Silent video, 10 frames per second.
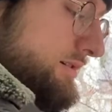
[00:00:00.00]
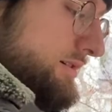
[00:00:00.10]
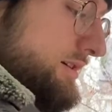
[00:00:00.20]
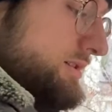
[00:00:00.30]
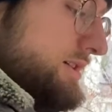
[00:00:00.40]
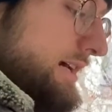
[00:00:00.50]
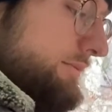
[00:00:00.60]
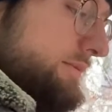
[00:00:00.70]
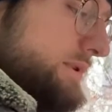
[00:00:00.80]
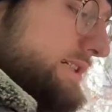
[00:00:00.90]
Okay,
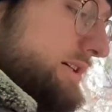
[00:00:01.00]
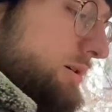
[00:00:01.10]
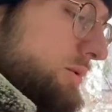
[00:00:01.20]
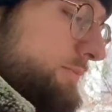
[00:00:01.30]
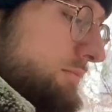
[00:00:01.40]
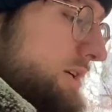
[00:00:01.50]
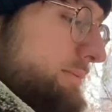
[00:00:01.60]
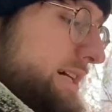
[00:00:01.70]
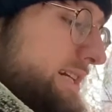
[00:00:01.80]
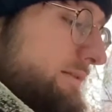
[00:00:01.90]
so
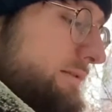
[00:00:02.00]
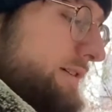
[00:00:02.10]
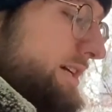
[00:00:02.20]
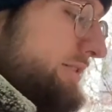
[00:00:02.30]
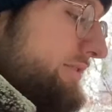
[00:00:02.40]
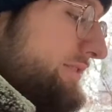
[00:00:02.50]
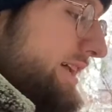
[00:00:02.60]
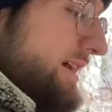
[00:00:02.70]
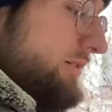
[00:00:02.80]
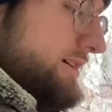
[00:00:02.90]
maybe I never figured this
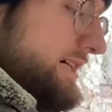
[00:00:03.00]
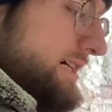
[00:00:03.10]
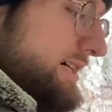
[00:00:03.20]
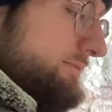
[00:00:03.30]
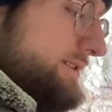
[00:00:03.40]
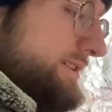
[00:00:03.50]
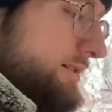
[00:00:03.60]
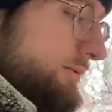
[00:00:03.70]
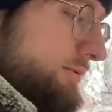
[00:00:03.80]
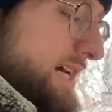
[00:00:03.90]
out.
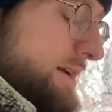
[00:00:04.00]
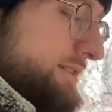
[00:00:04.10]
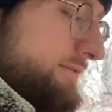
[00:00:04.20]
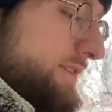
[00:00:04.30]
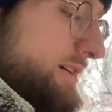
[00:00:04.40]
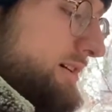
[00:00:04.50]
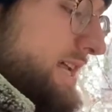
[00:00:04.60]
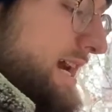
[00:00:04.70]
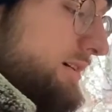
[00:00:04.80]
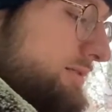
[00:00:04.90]
So time to figure it
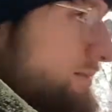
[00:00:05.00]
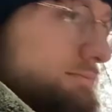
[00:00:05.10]
out.